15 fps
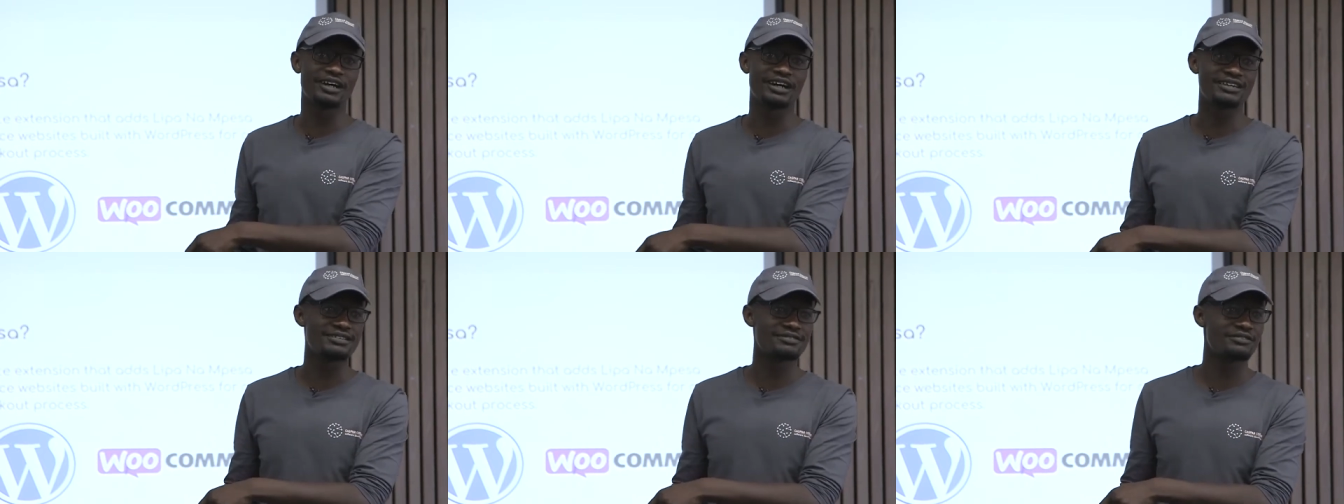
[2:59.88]

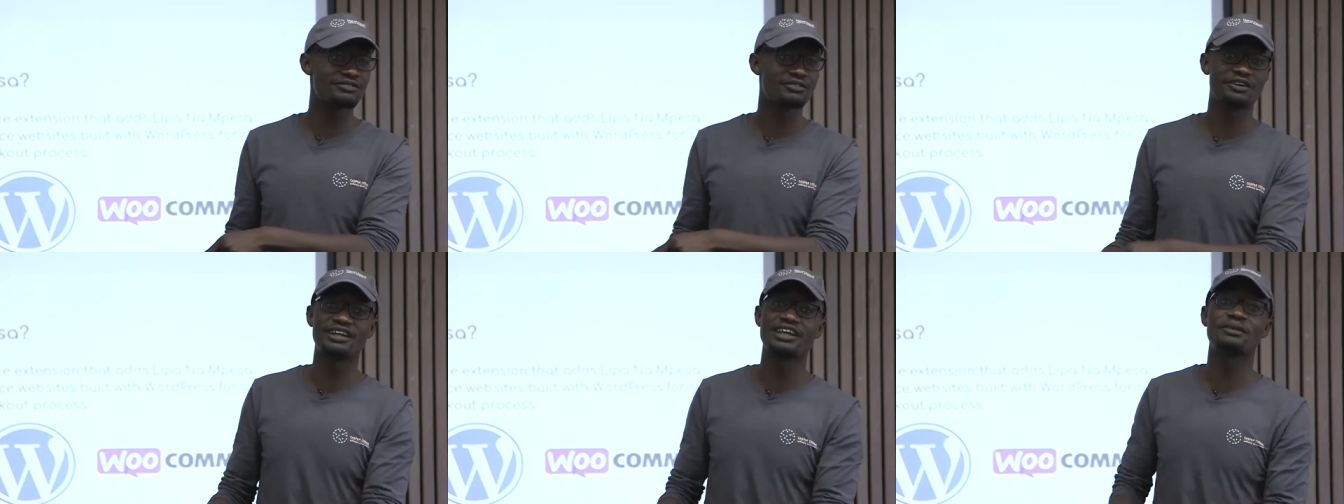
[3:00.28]
your
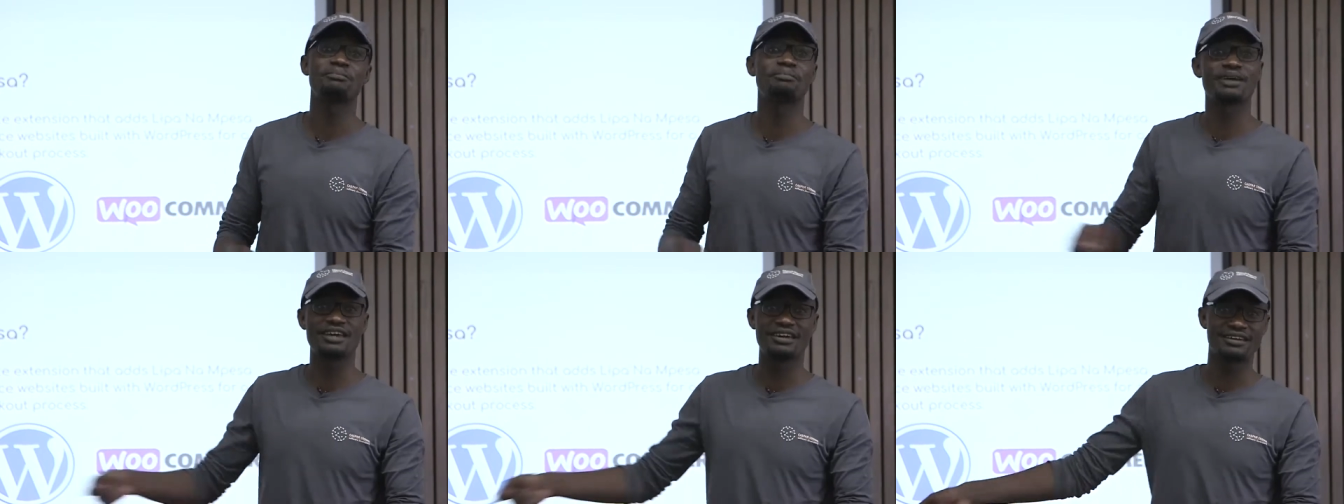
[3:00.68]
phone
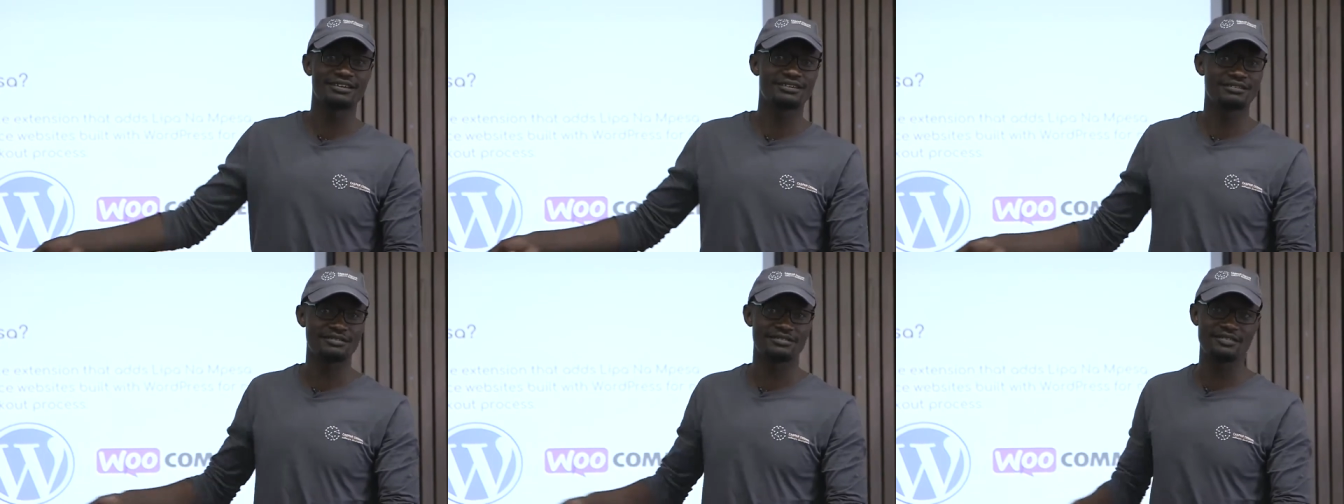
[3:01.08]
and paying
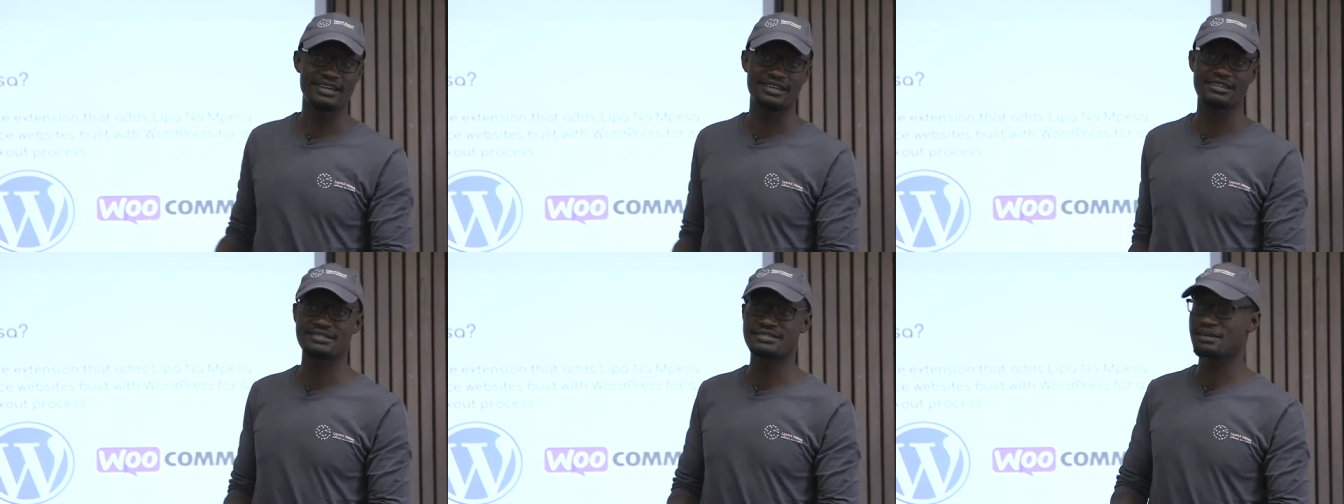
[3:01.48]
by the